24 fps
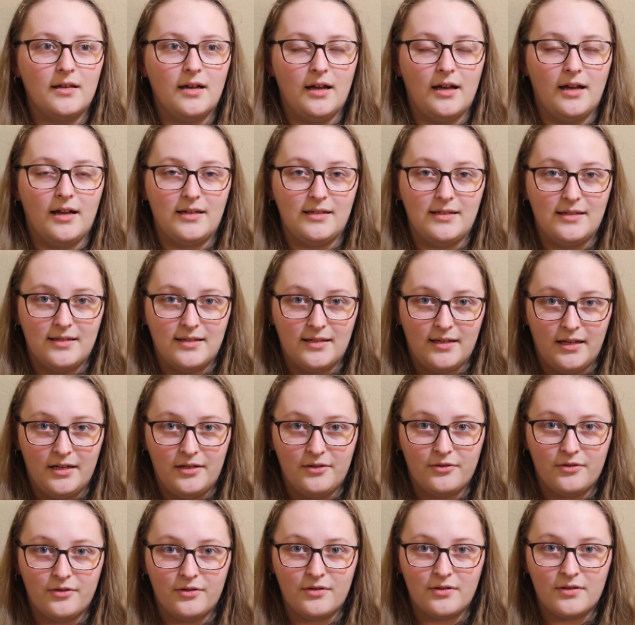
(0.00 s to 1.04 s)

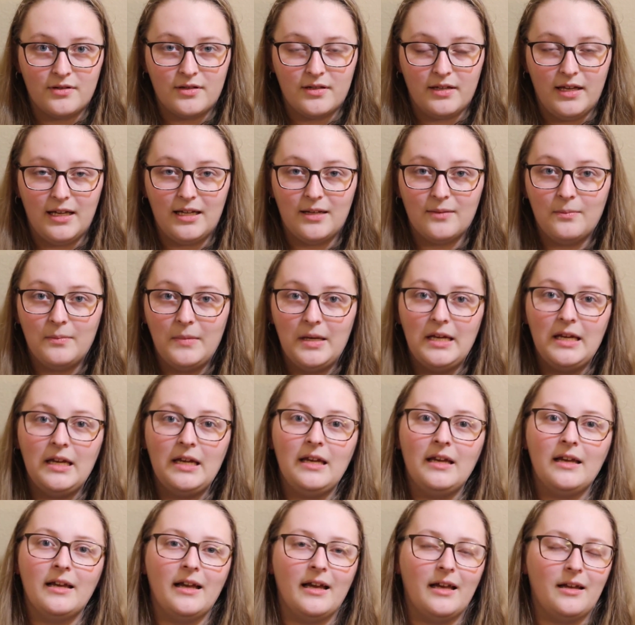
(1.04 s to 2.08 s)
designers like me
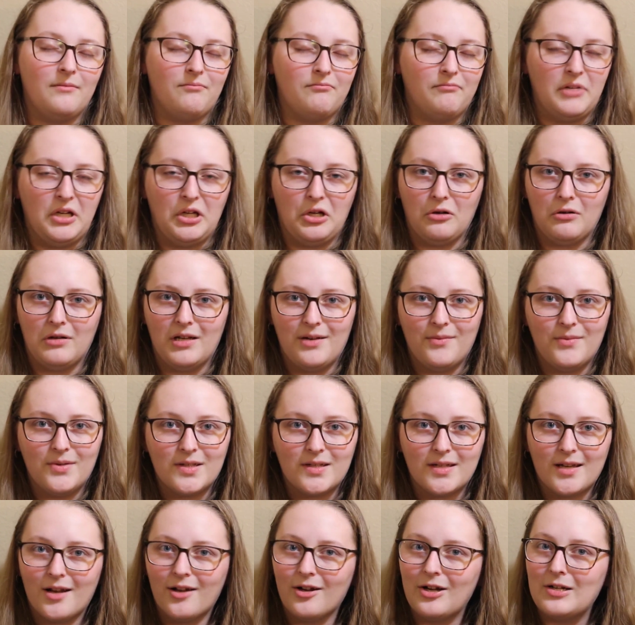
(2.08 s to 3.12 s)
and bigger name
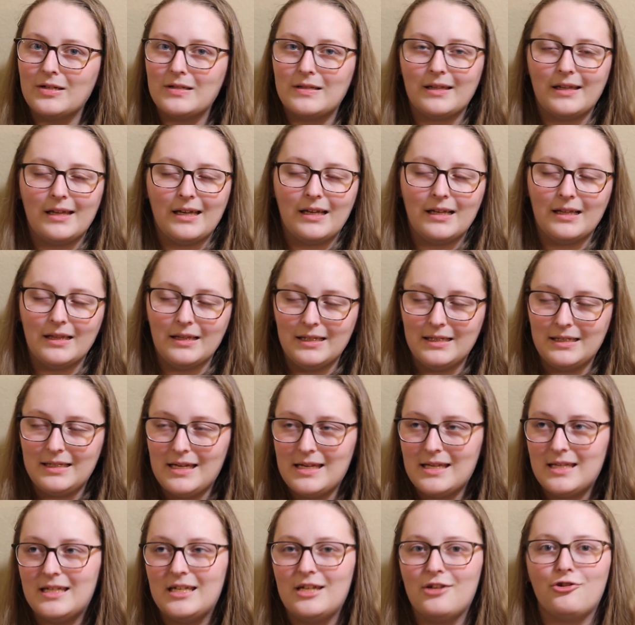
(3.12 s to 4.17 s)
designers like Lindy
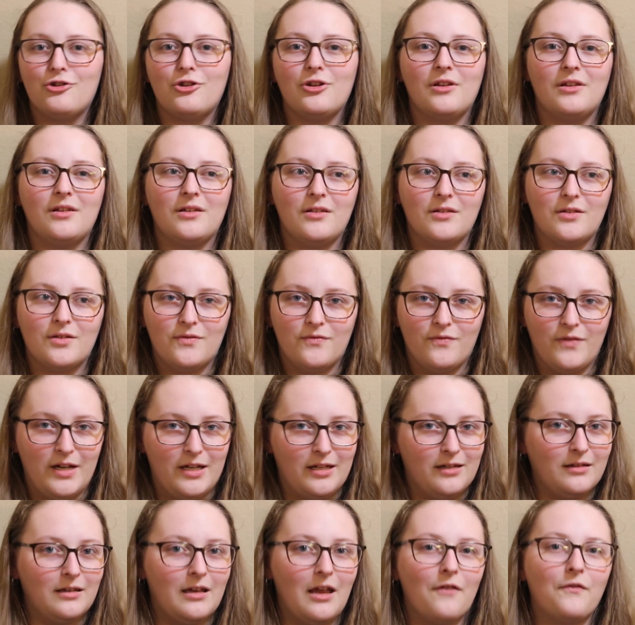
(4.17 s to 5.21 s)
Stitches,
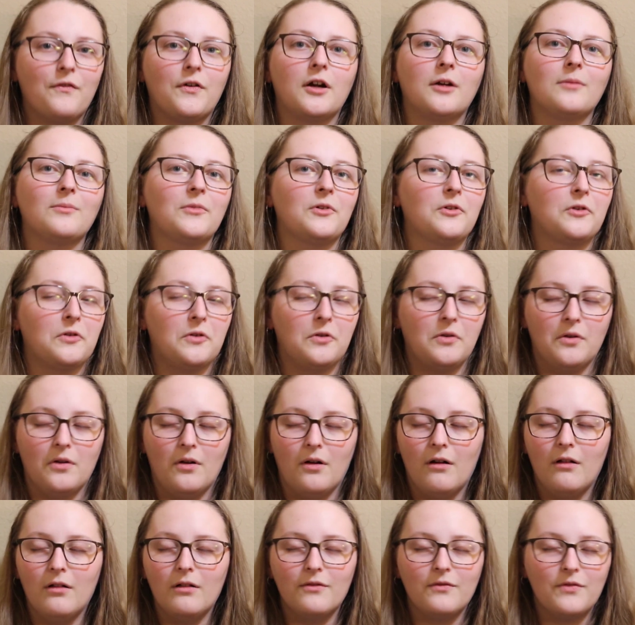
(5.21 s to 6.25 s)
Finally a Farm Girl,
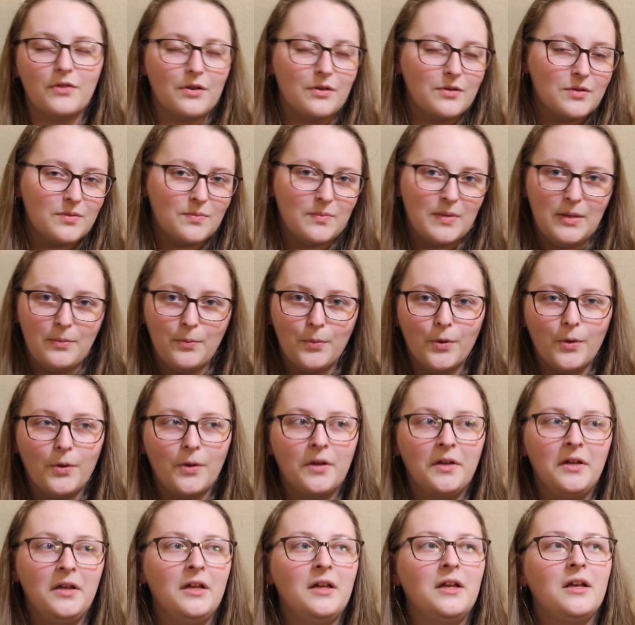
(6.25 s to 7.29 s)
all of those people
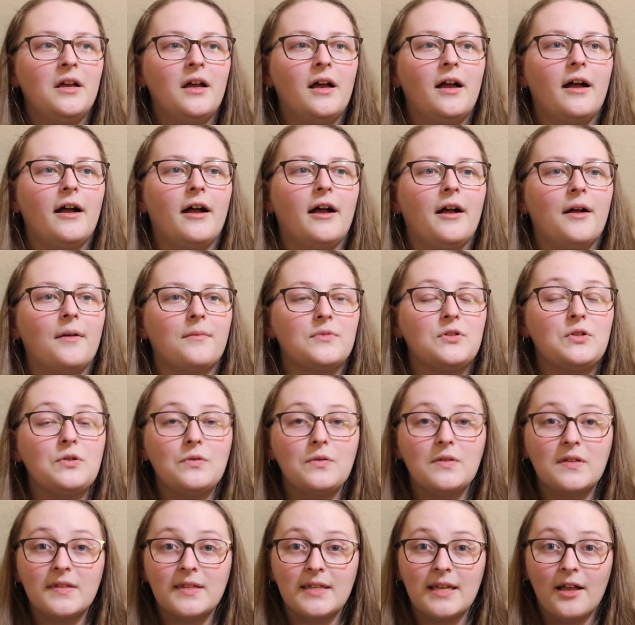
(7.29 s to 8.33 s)
to
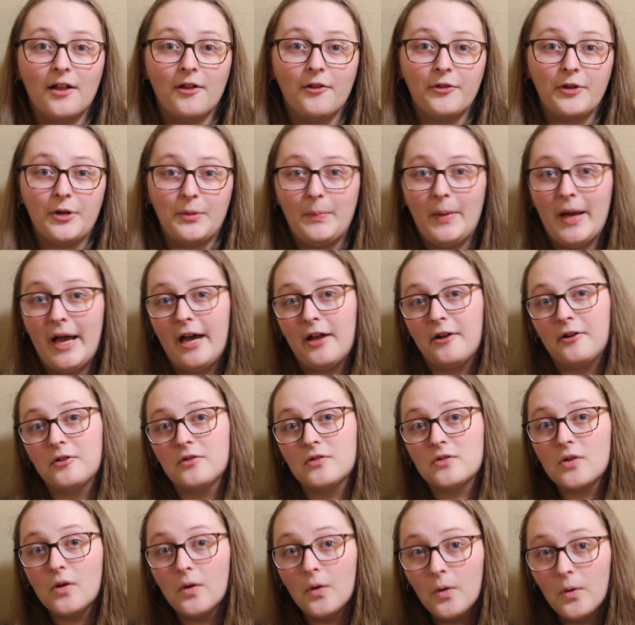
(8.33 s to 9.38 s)
sell their patterns
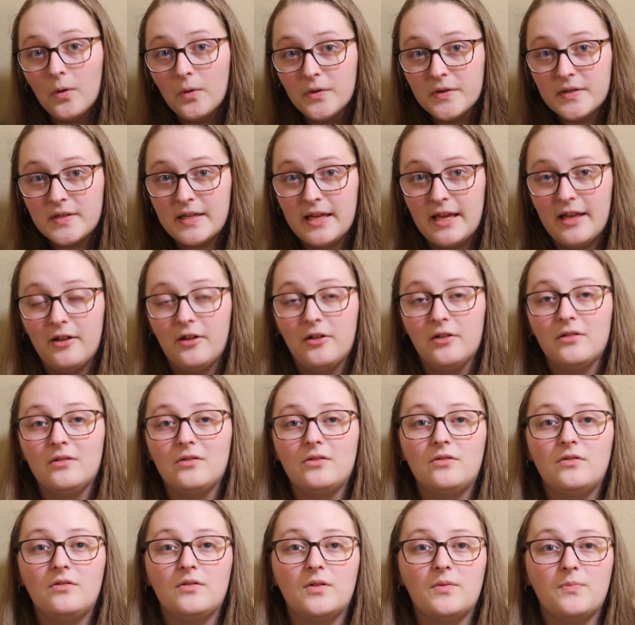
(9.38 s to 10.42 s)
wholesale,
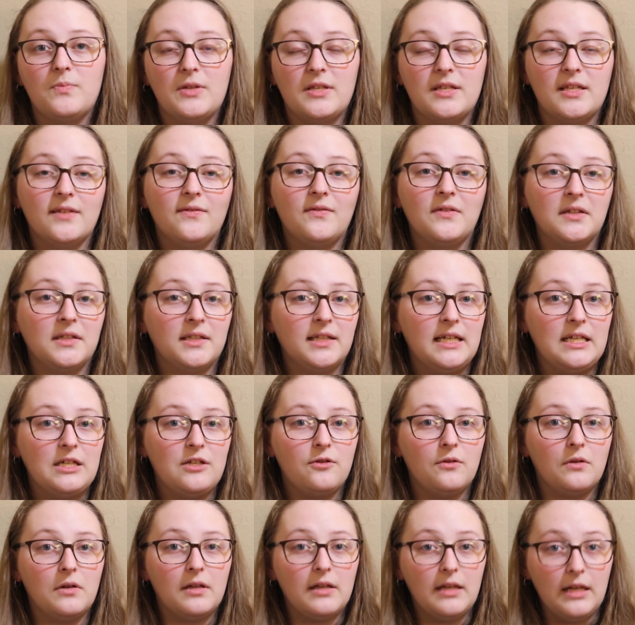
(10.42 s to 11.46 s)
specifically to
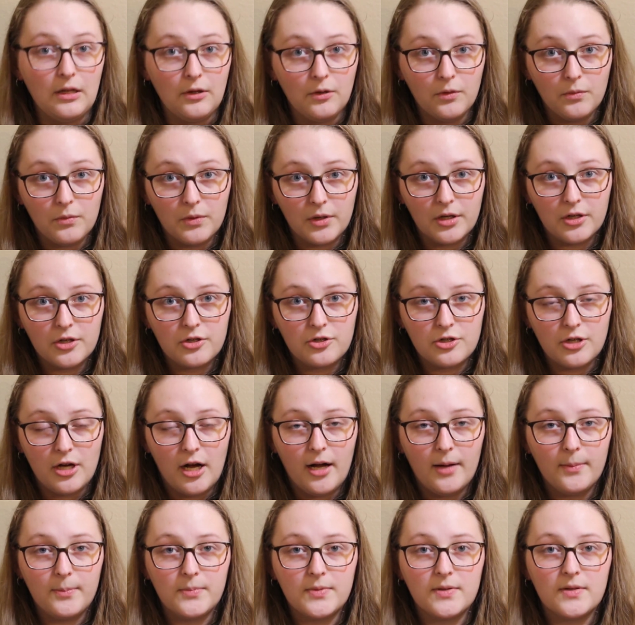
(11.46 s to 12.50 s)
needlework
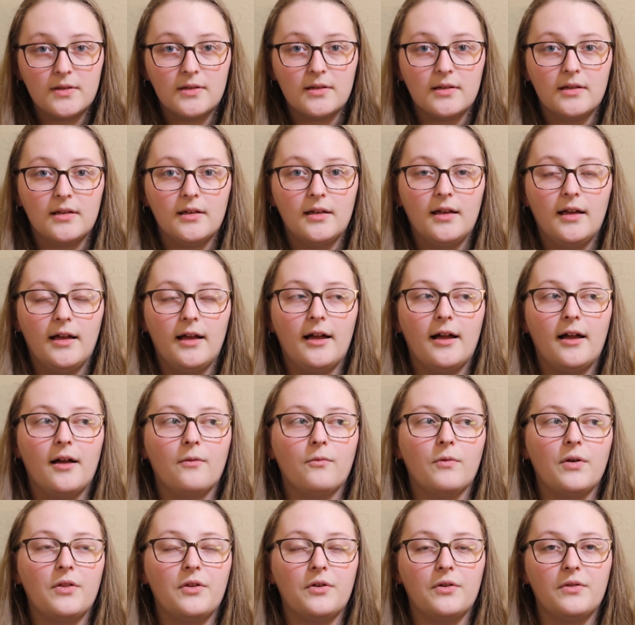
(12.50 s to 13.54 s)
shops,
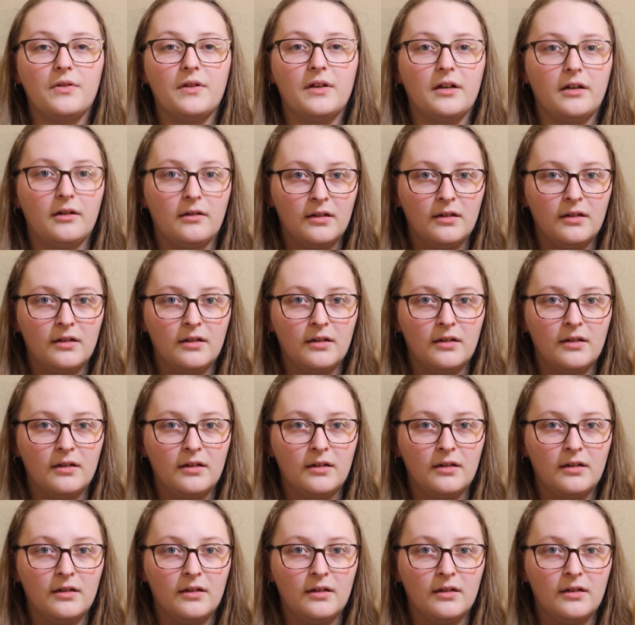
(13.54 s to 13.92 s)
whether they're